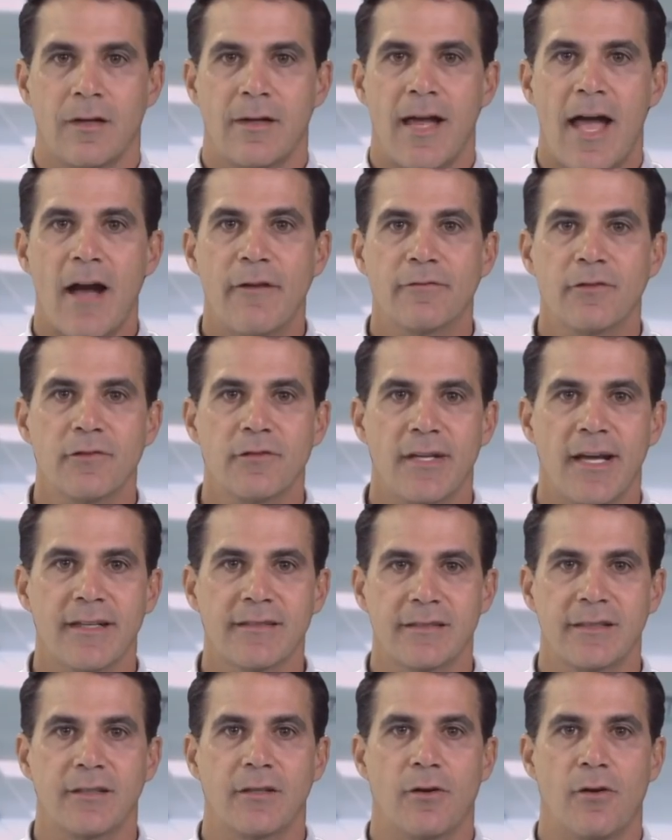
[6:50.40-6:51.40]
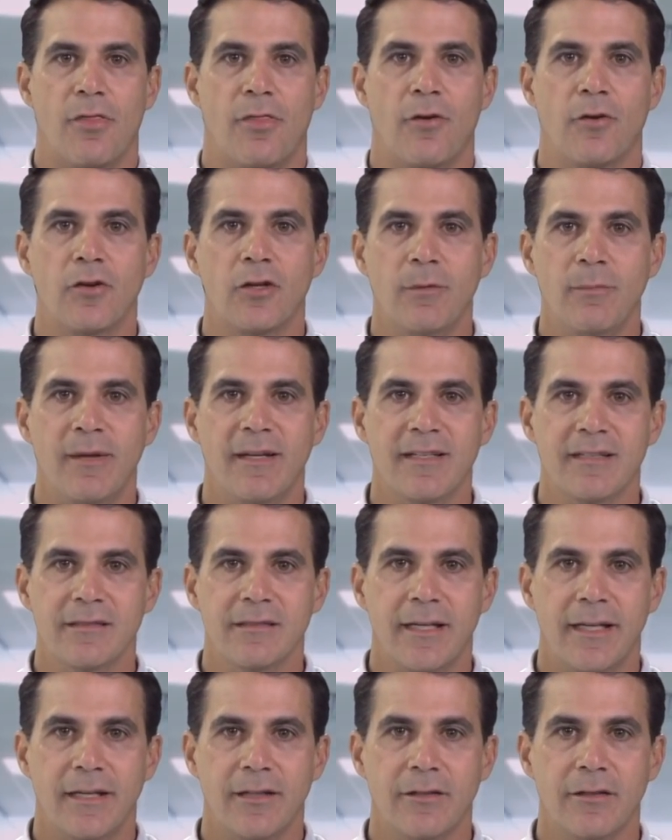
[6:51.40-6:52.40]
After texting her 30 minutes
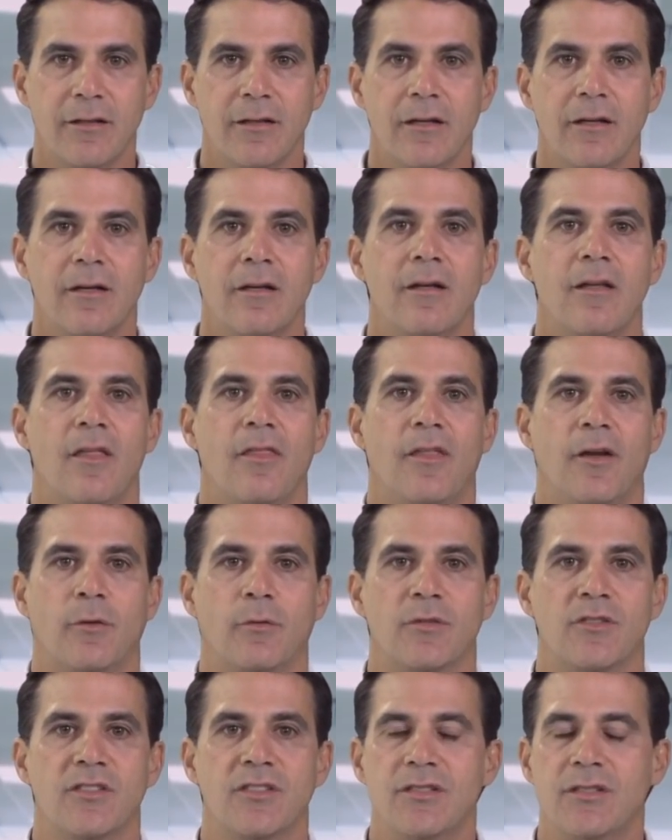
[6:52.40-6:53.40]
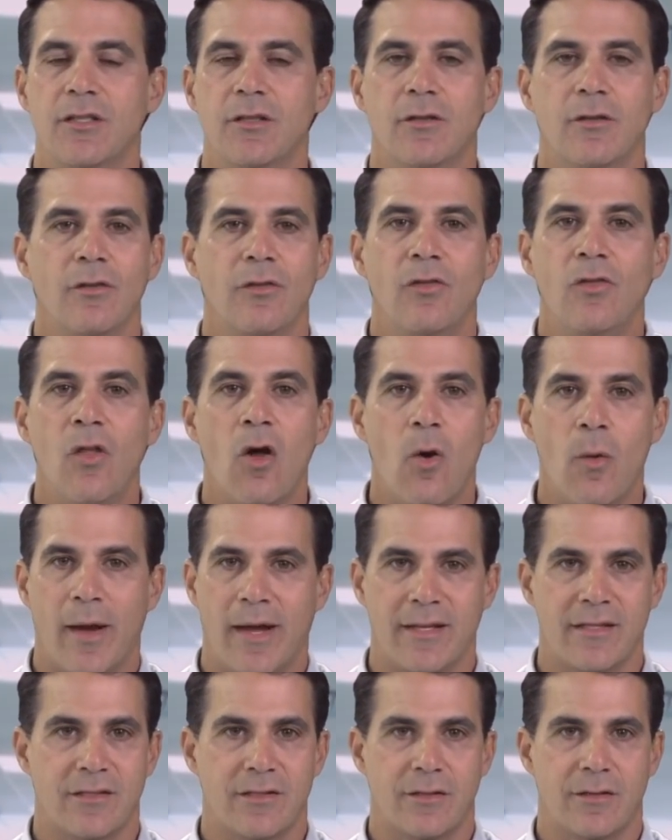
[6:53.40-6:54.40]
later, there was still no
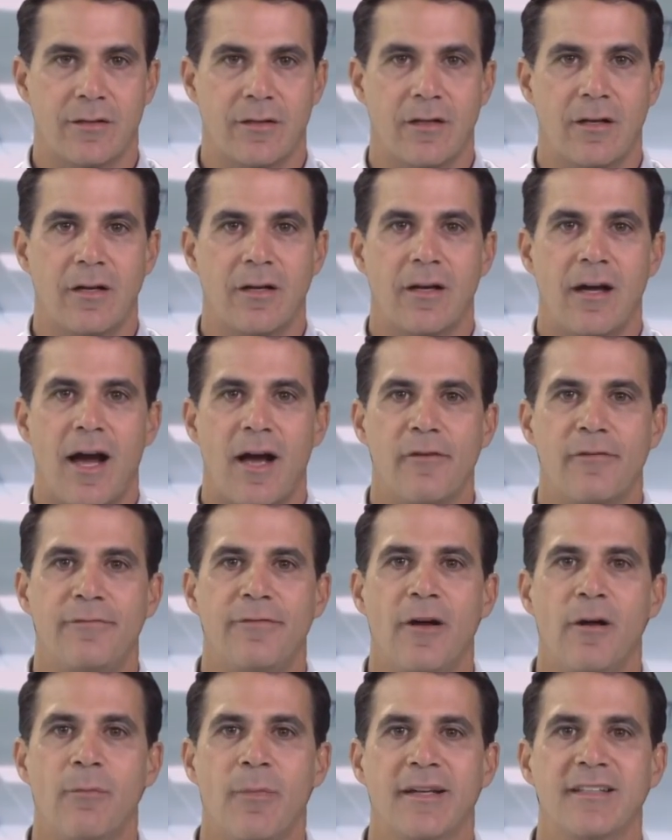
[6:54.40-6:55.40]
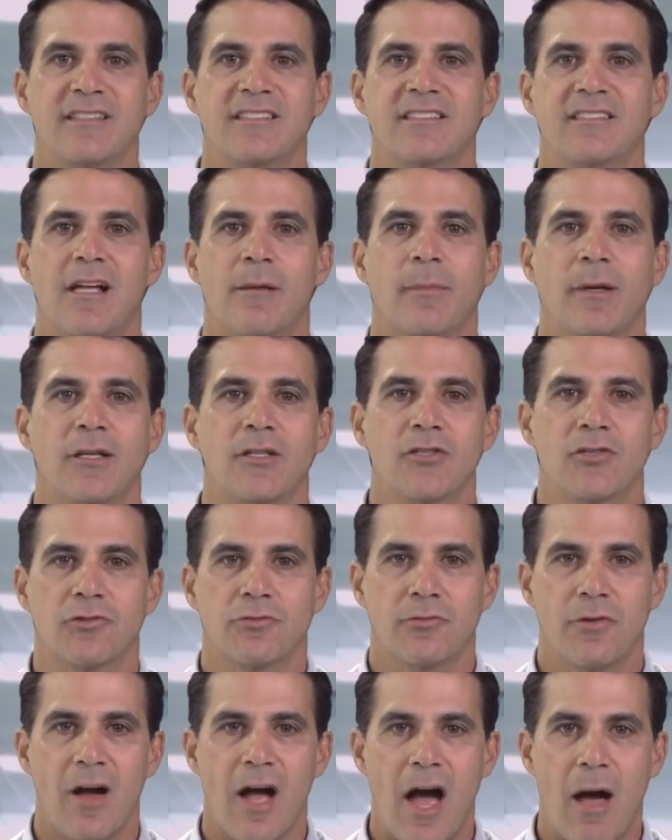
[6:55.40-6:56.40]
answer. I felt my stomach
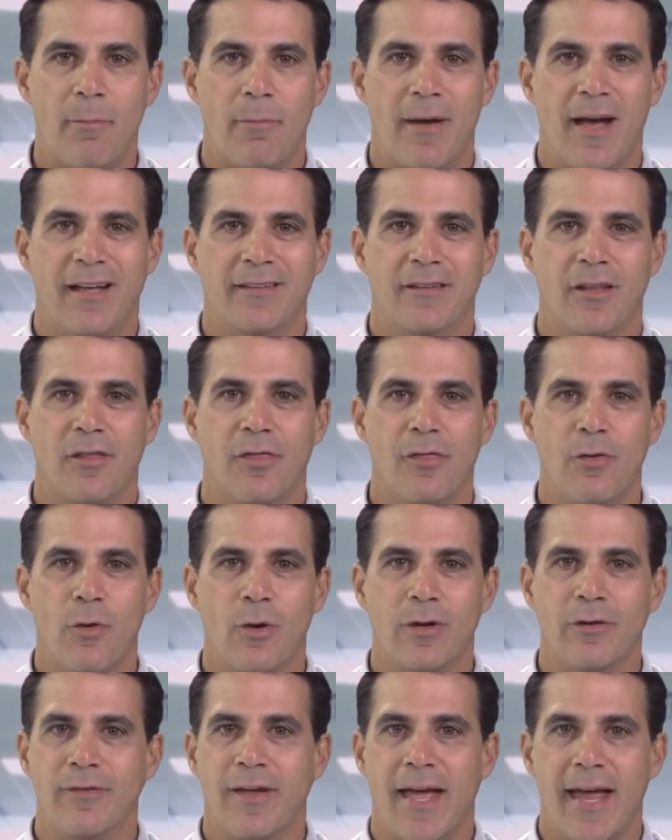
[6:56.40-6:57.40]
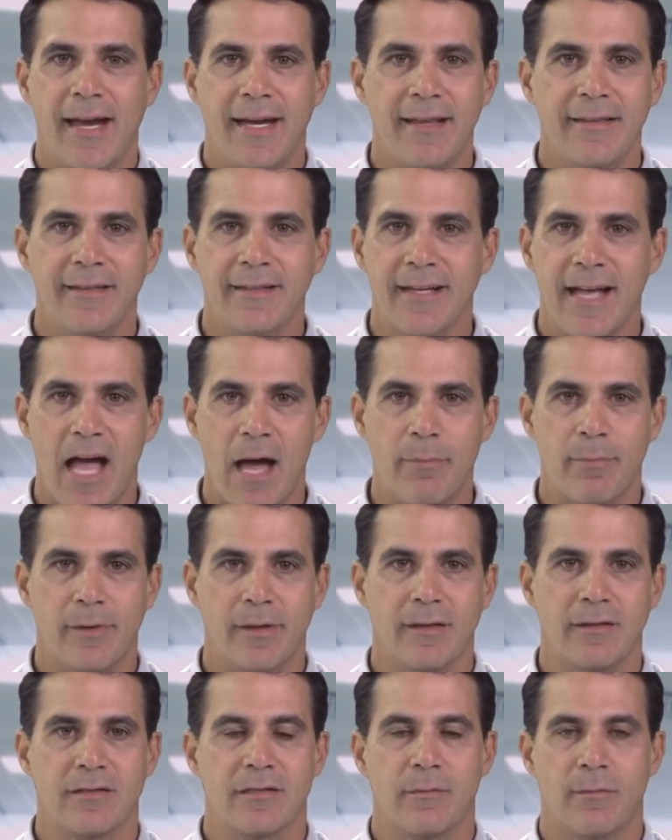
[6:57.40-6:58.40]
drop at the thought of anything
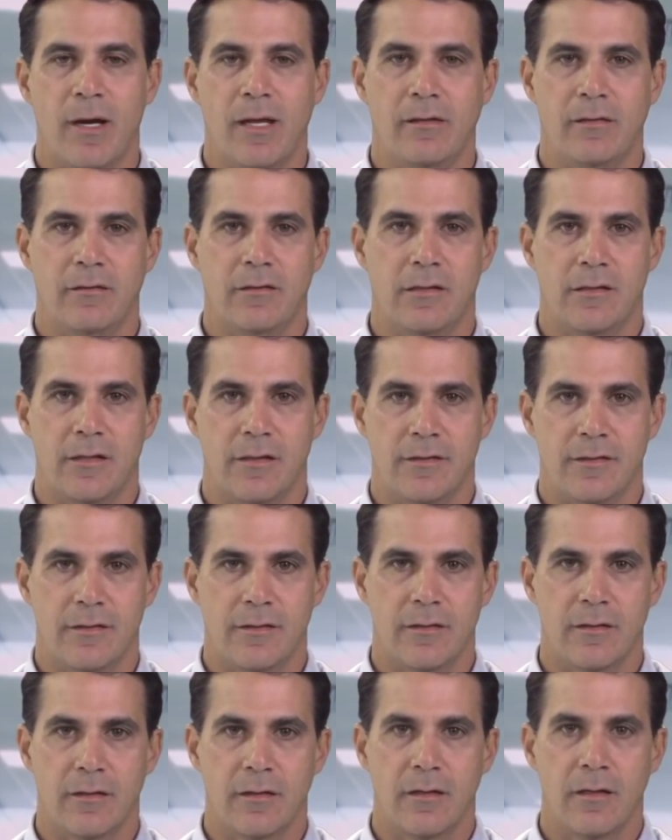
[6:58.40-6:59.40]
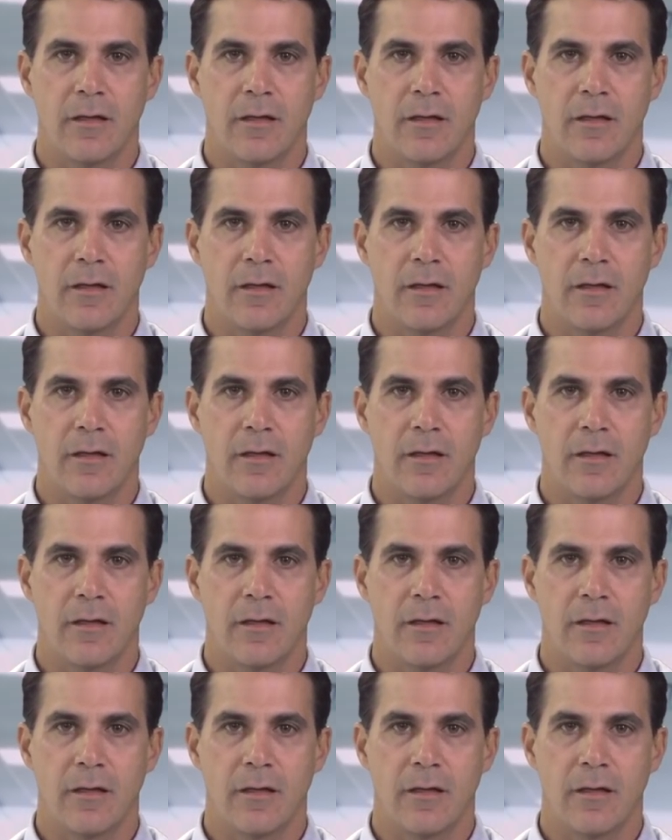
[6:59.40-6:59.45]
happening to my little sister.